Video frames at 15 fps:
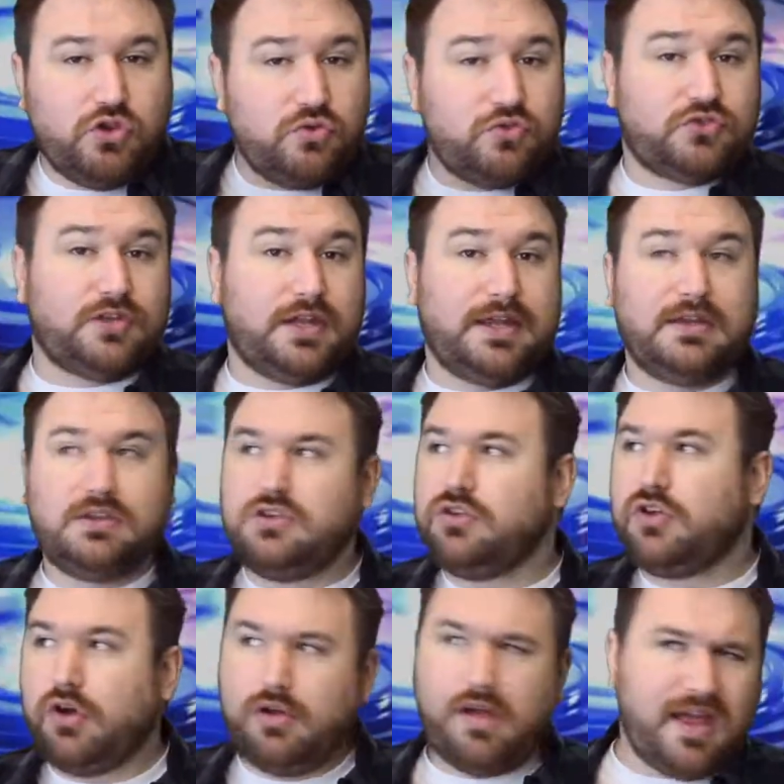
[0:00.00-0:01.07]
usually you
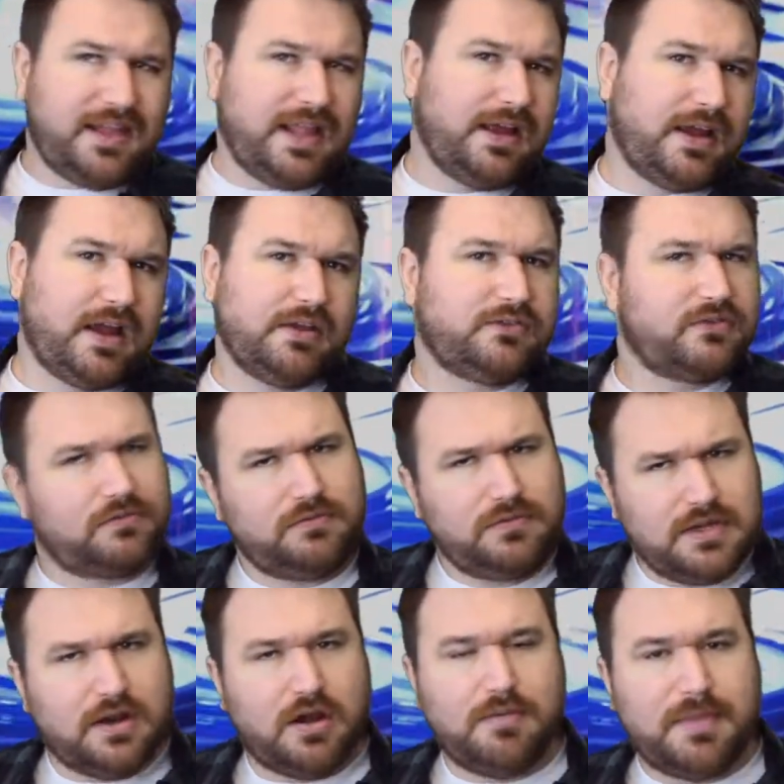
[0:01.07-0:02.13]
go, oh, that guy's,
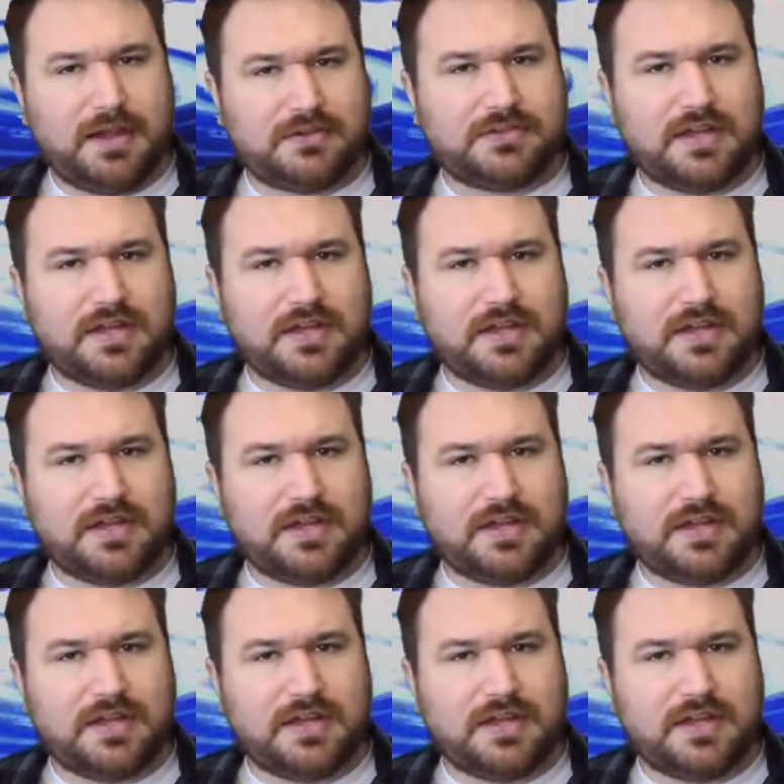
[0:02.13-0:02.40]
you know, it makes